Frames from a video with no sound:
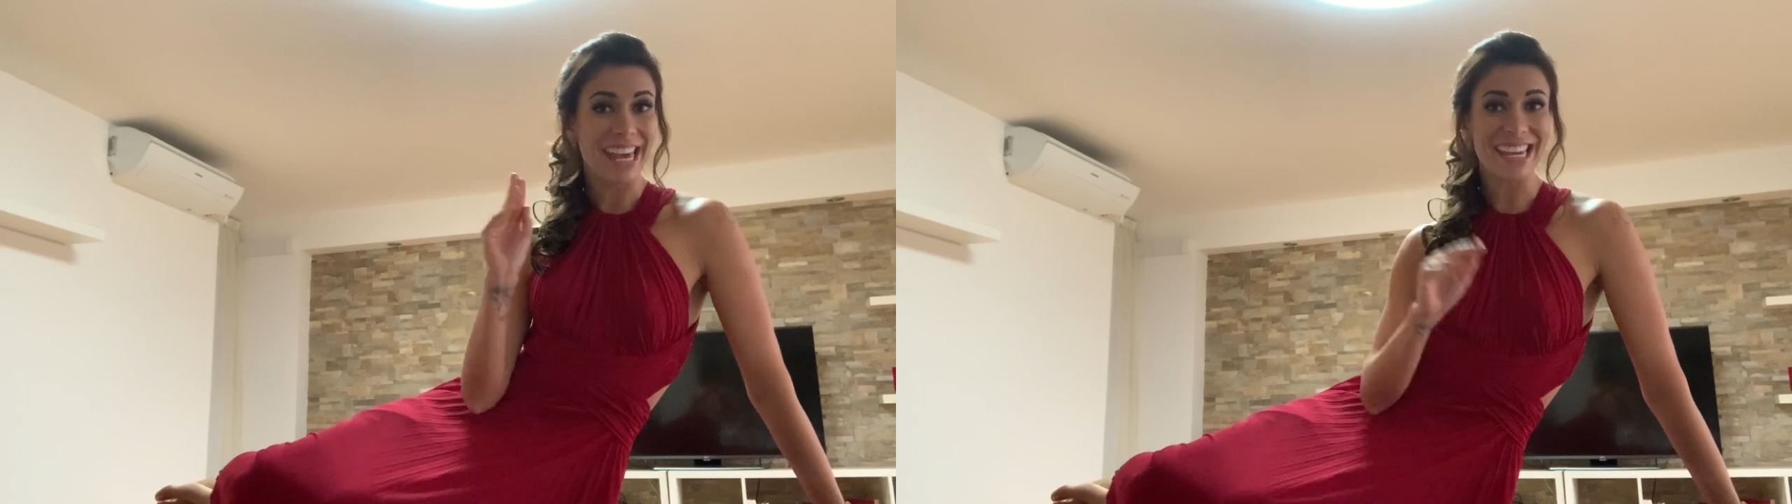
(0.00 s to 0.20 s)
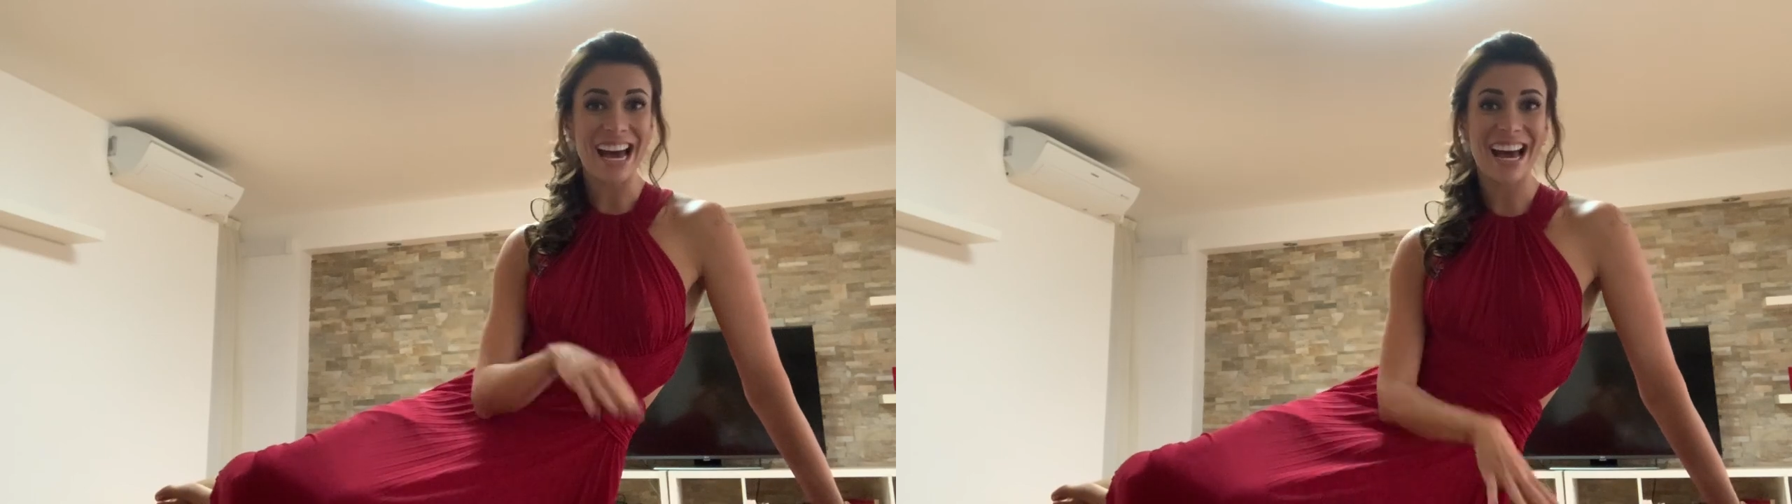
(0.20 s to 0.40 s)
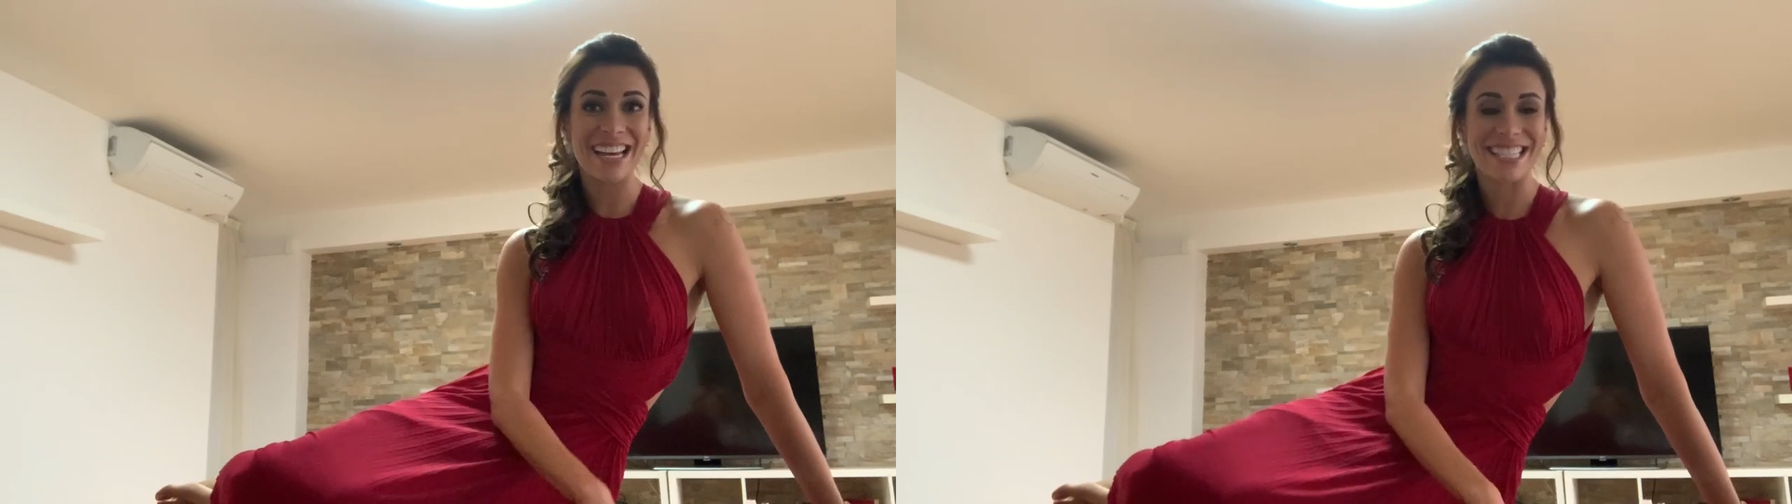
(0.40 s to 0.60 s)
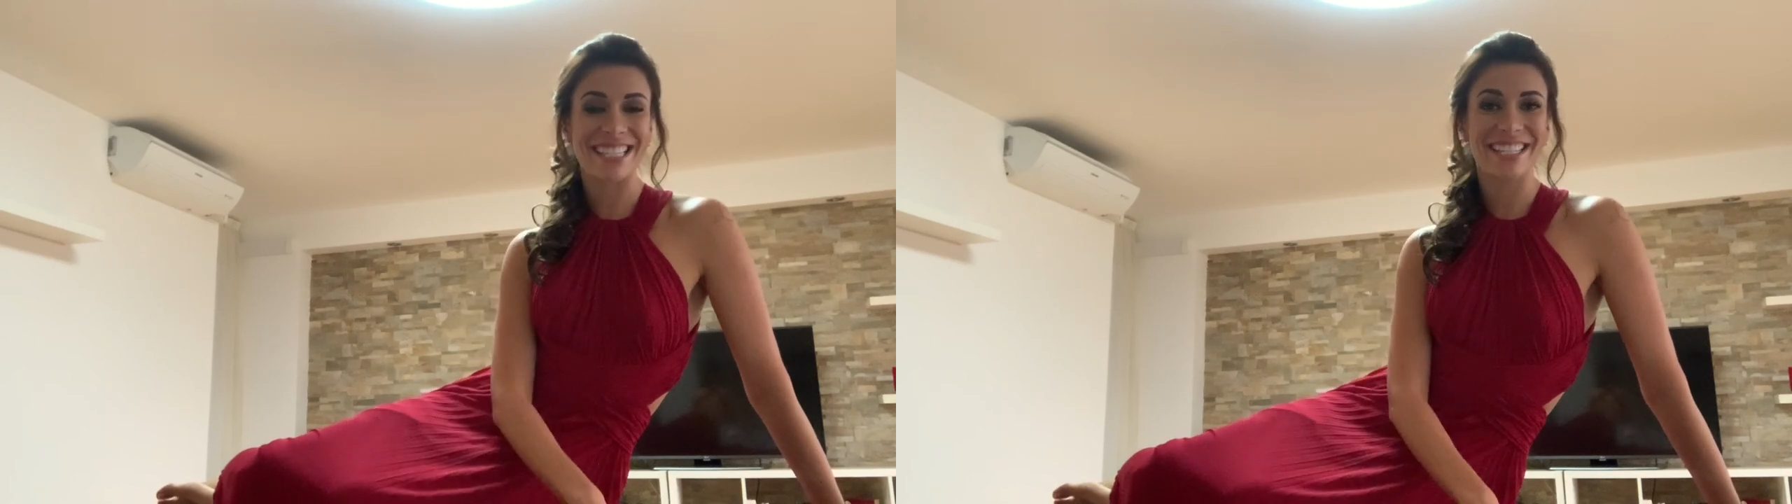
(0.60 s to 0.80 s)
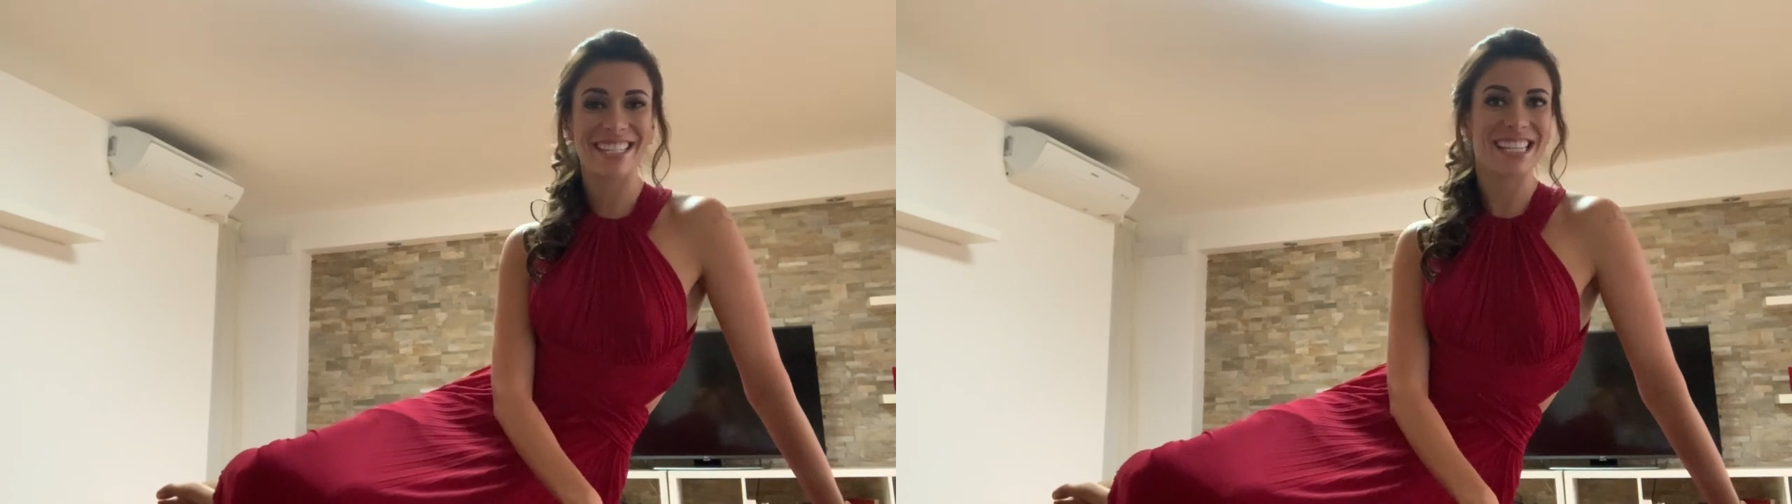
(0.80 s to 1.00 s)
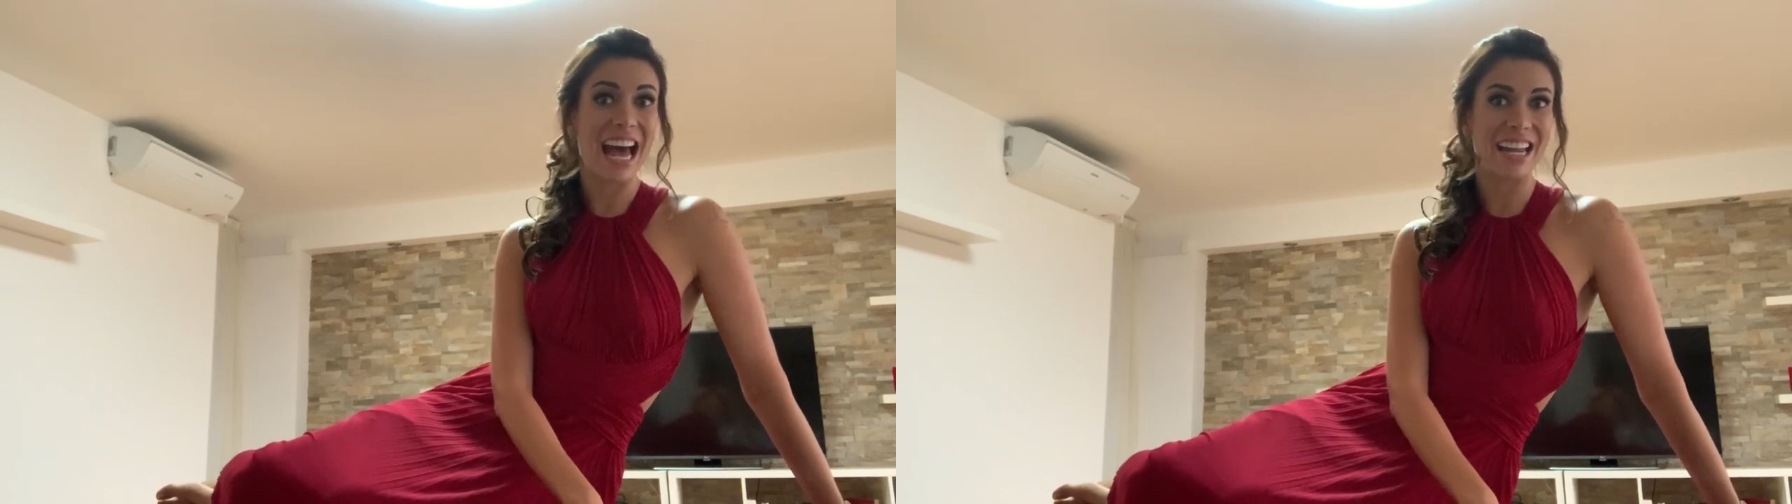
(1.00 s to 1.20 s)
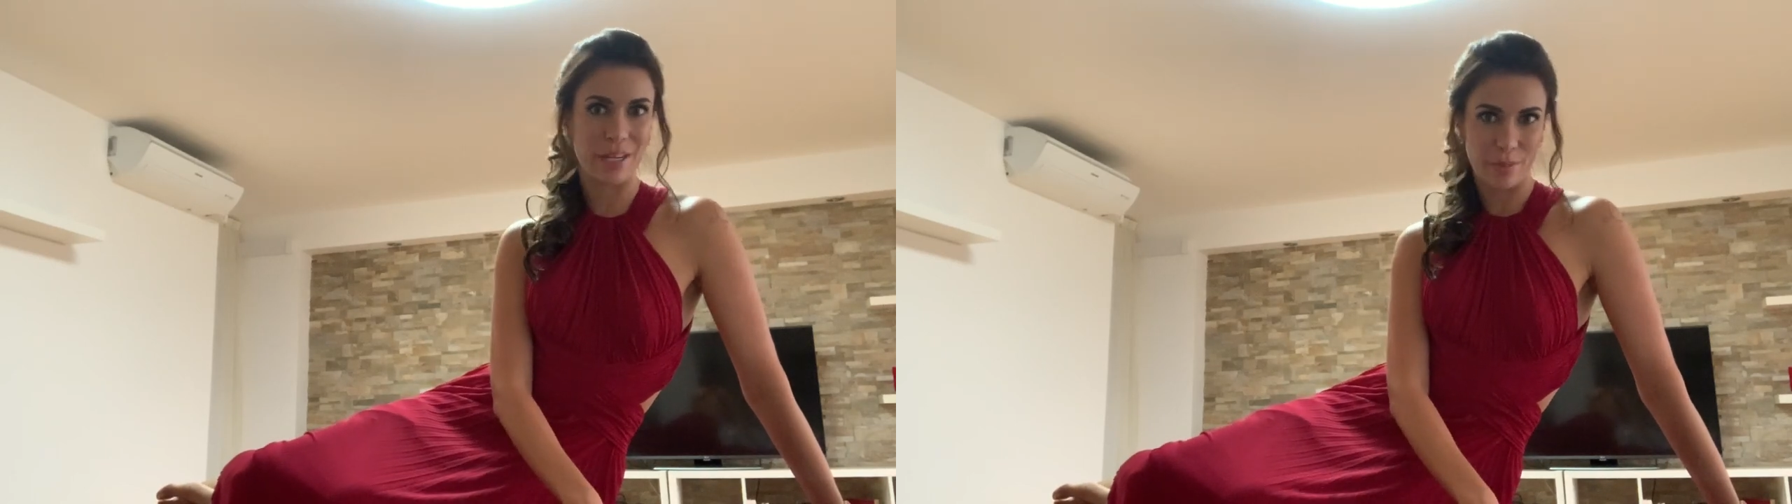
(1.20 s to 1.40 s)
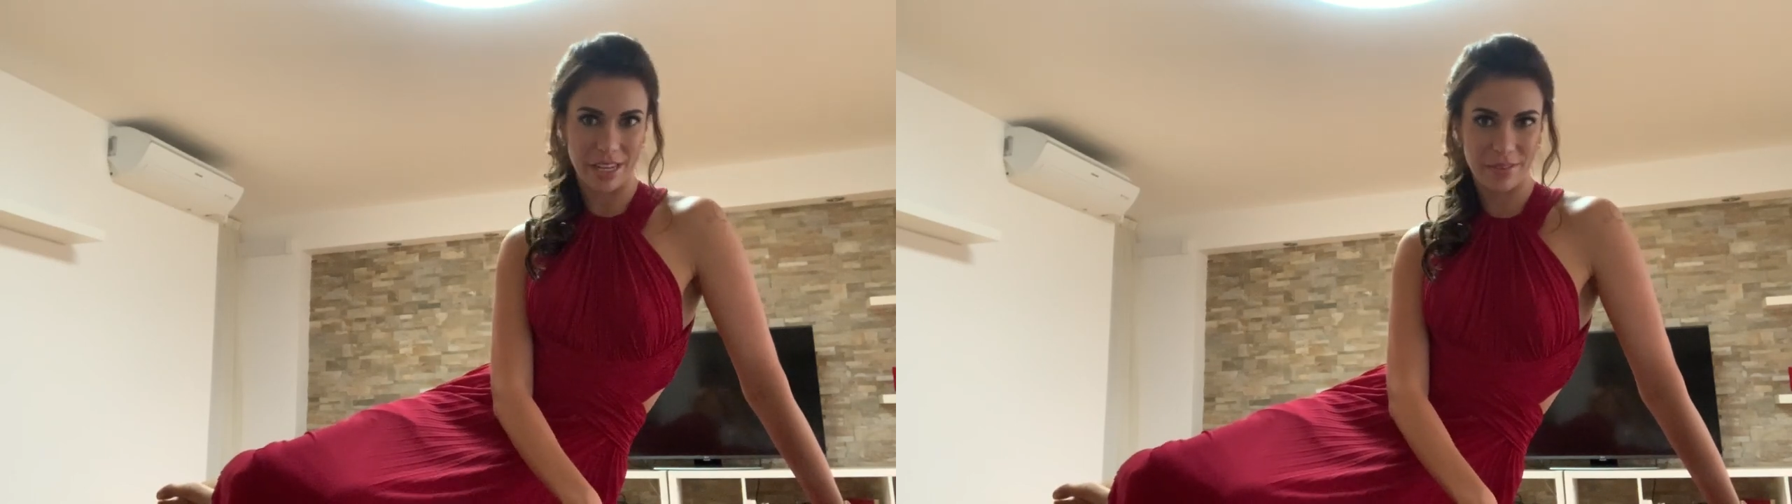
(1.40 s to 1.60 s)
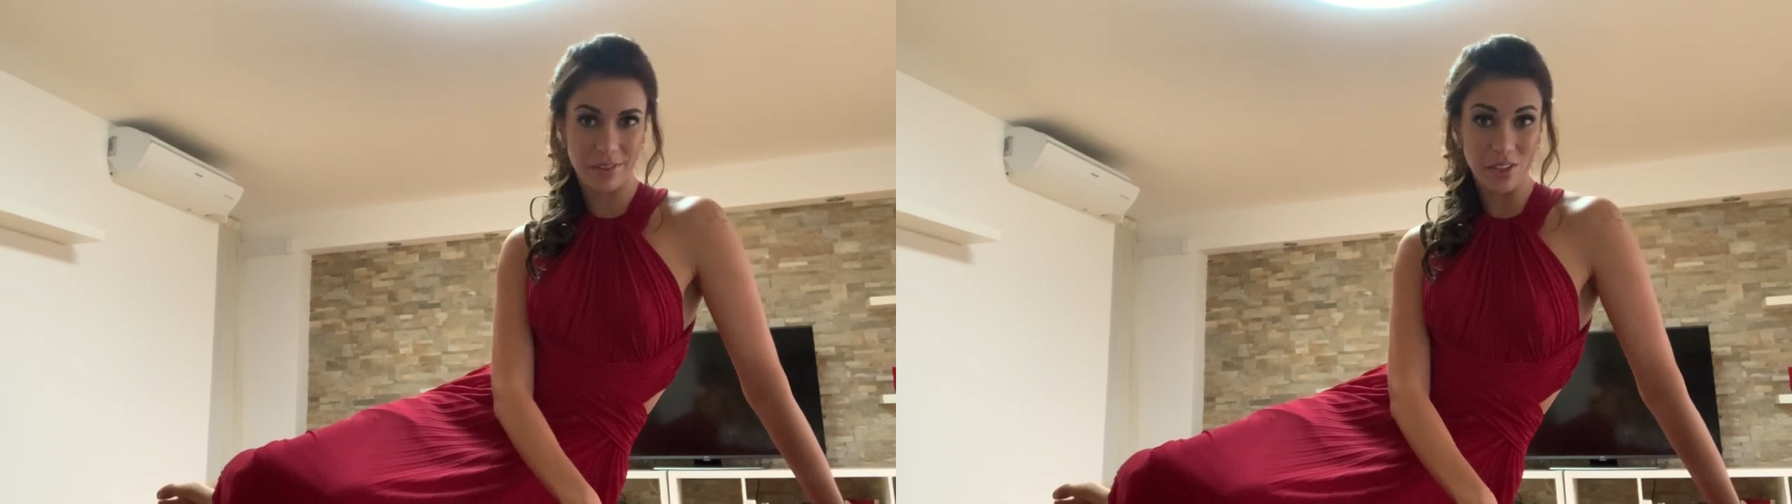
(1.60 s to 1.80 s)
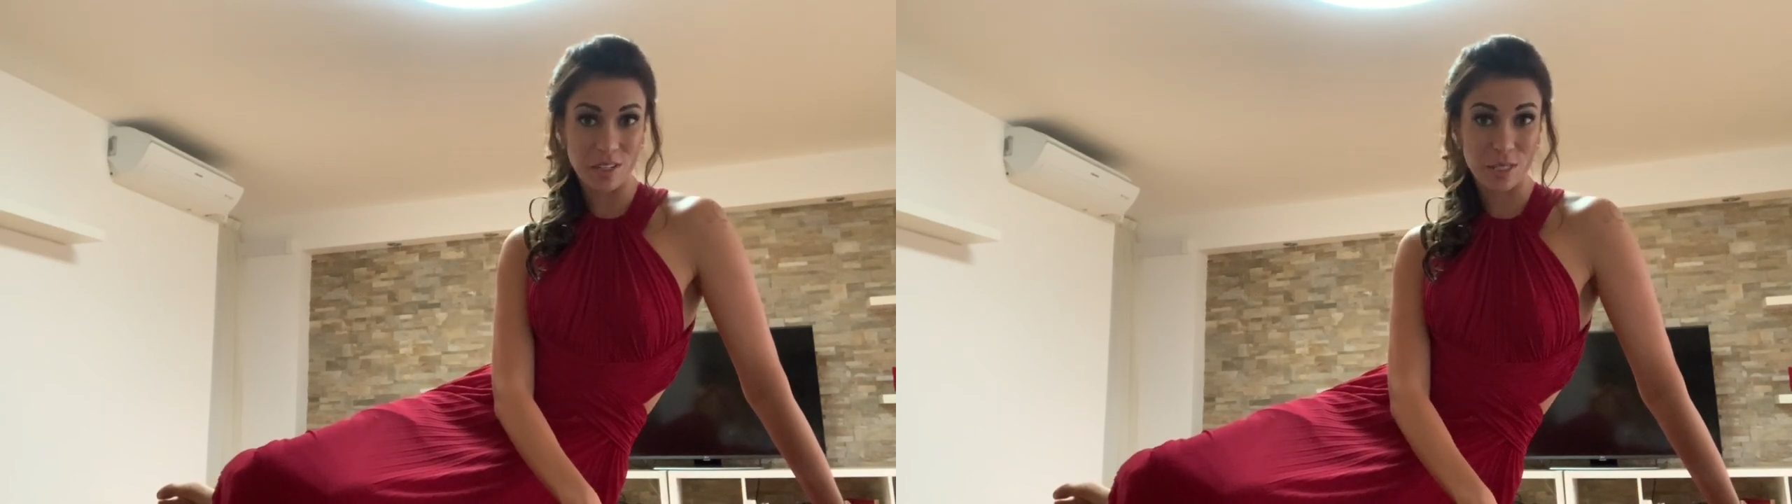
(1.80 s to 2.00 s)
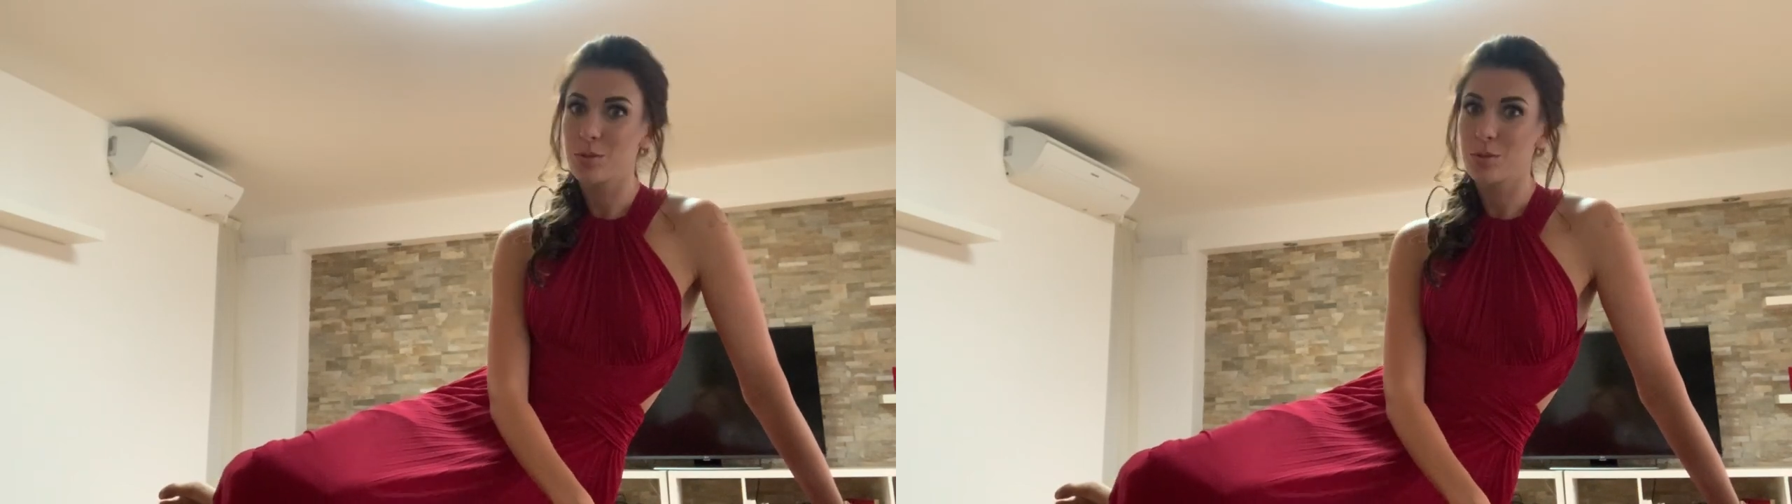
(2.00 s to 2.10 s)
Hey guys, this is Ani Blackfox.